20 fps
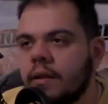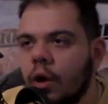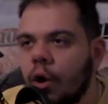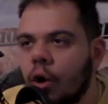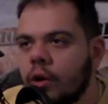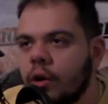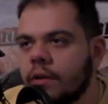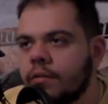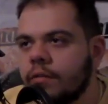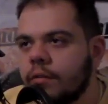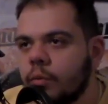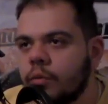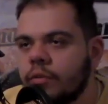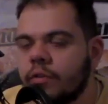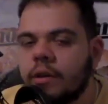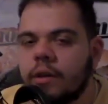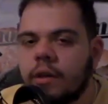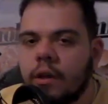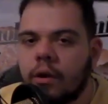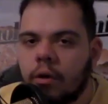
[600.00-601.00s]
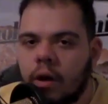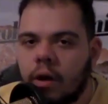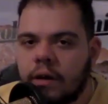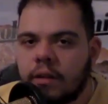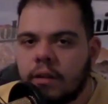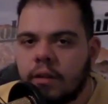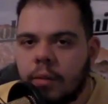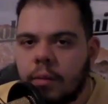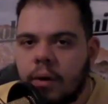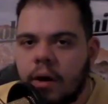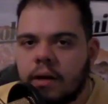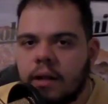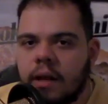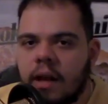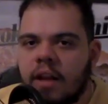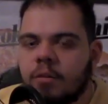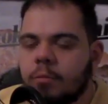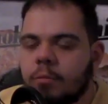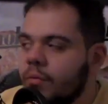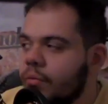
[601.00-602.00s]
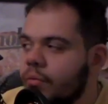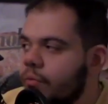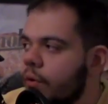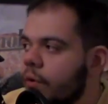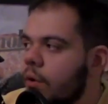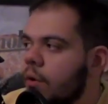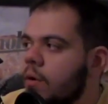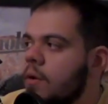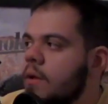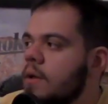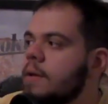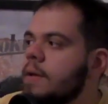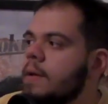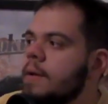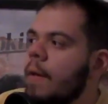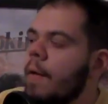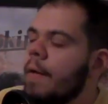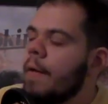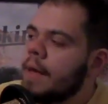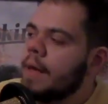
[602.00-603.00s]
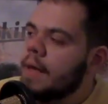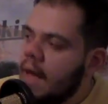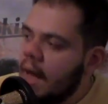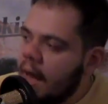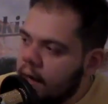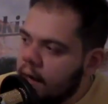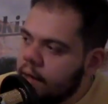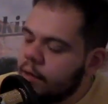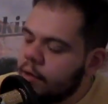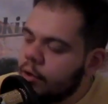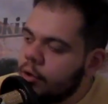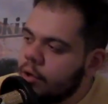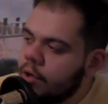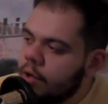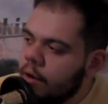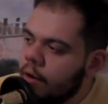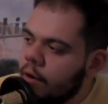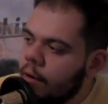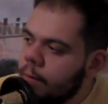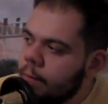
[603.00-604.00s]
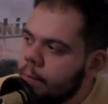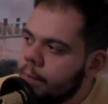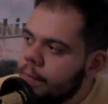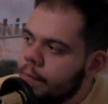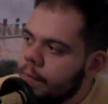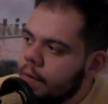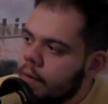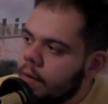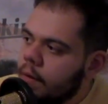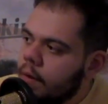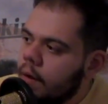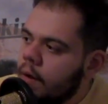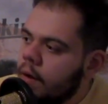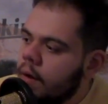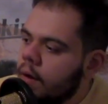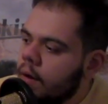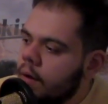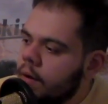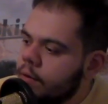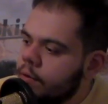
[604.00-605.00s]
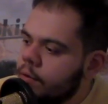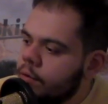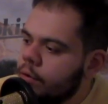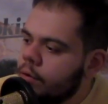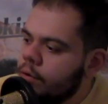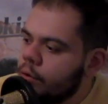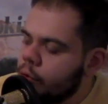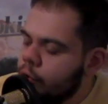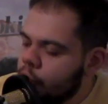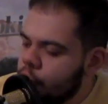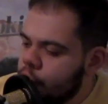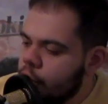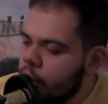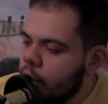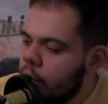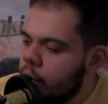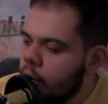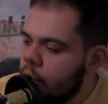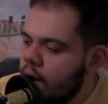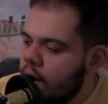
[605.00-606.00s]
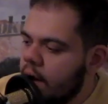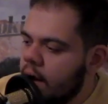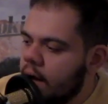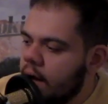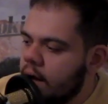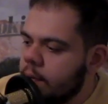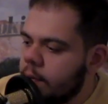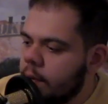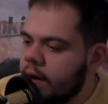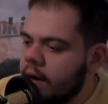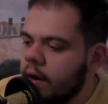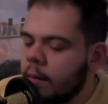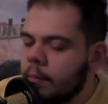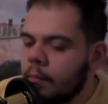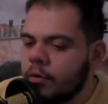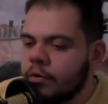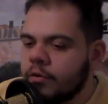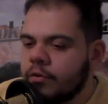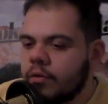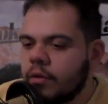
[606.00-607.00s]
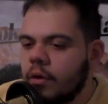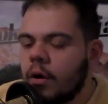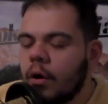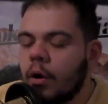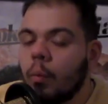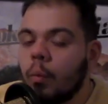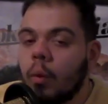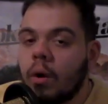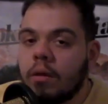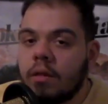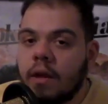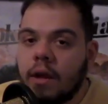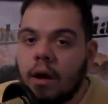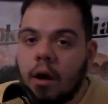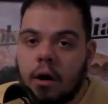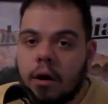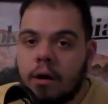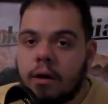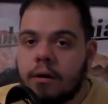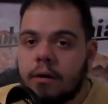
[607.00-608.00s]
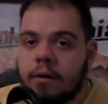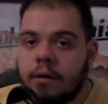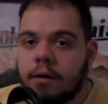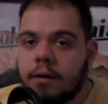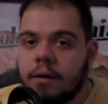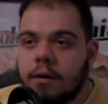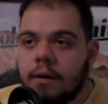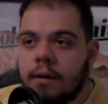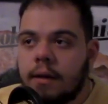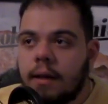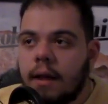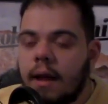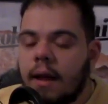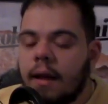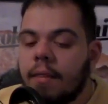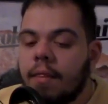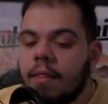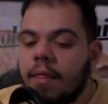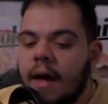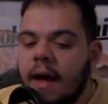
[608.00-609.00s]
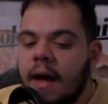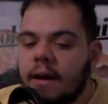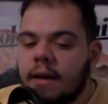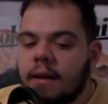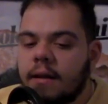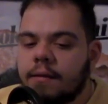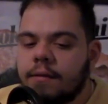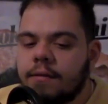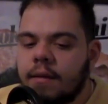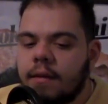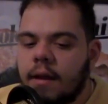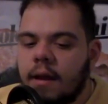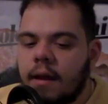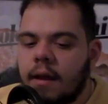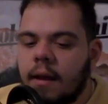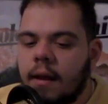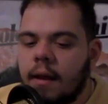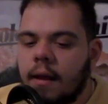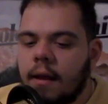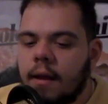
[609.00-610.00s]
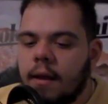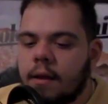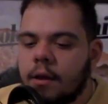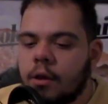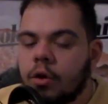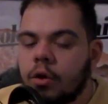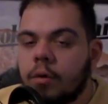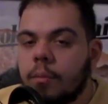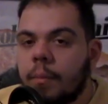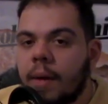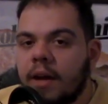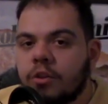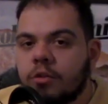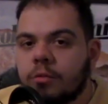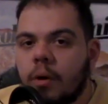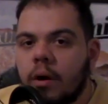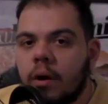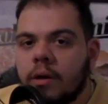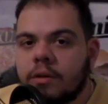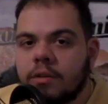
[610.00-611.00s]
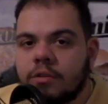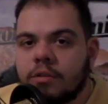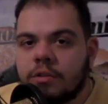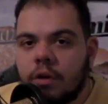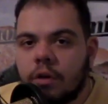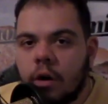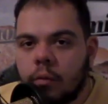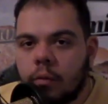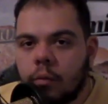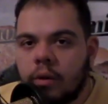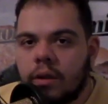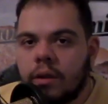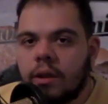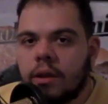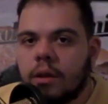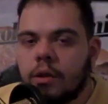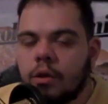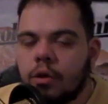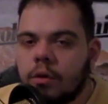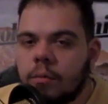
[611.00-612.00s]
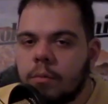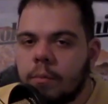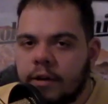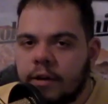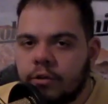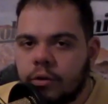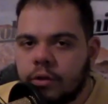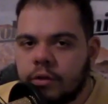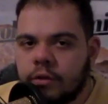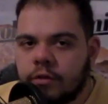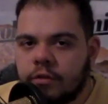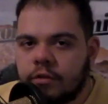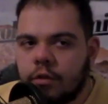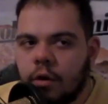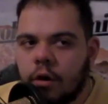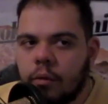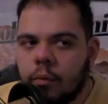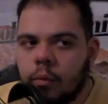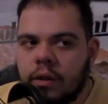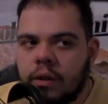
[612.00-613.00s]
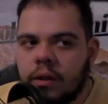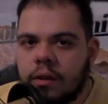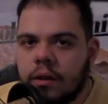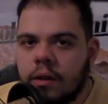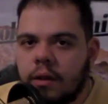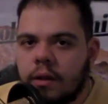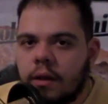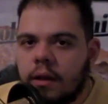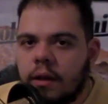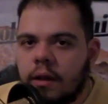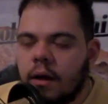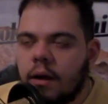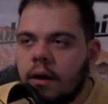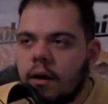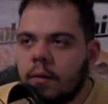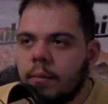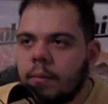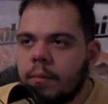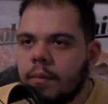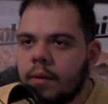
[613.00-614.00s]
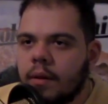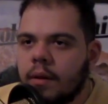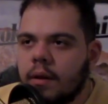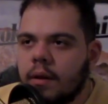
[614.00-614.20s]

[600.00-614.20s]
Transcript: August was a year I did the podcast, but full calendar year to do the show, and my numbers are where they are. And that is a good benchmark to start with, good metric to start with. And